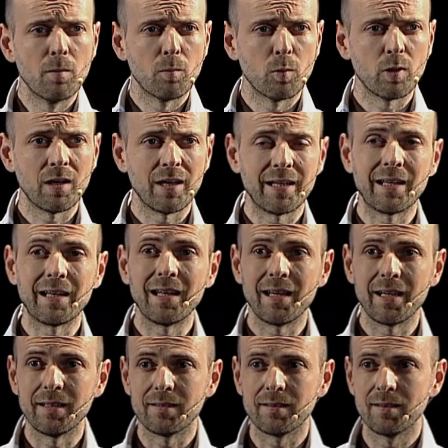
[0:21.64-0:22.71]
more like
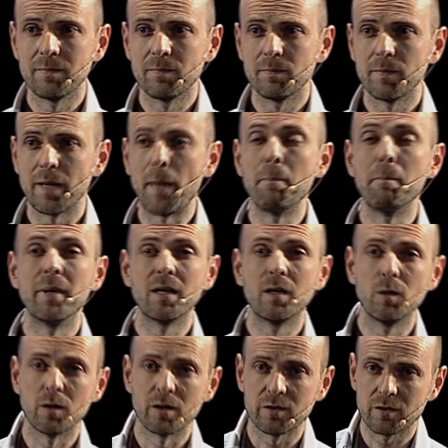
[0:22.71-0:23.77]
light,
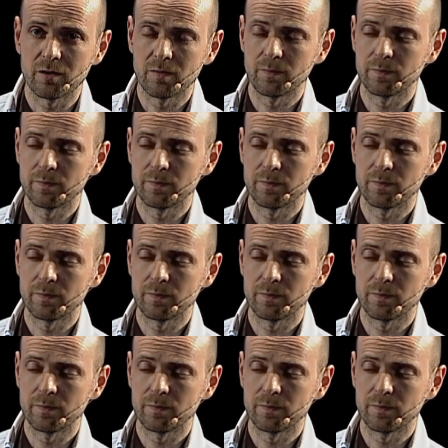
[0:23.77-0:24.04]
ambiguous,